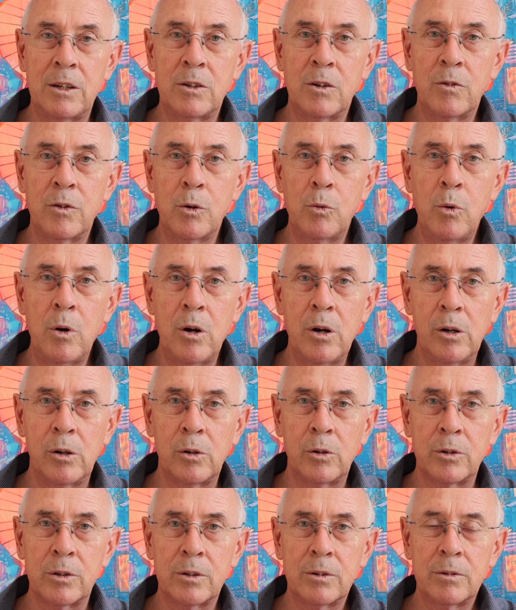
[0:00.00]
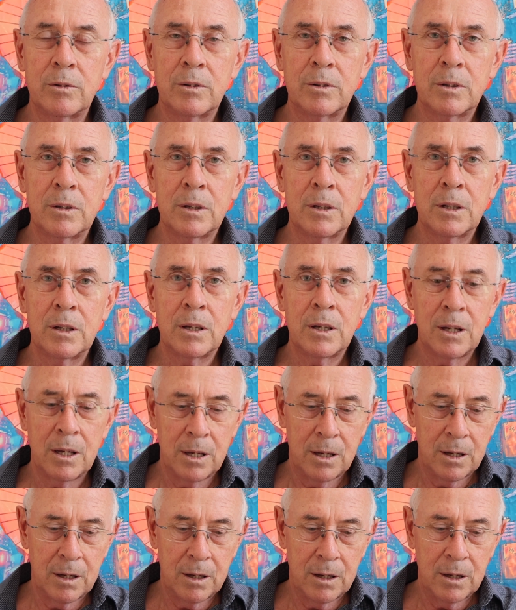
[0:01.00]
end of the world.
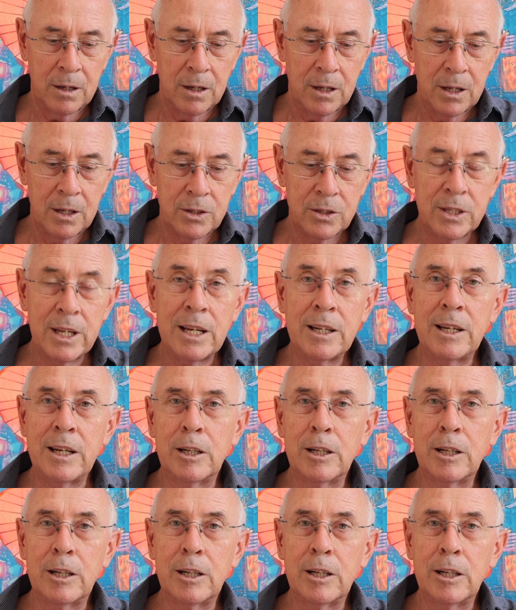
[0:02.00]
Said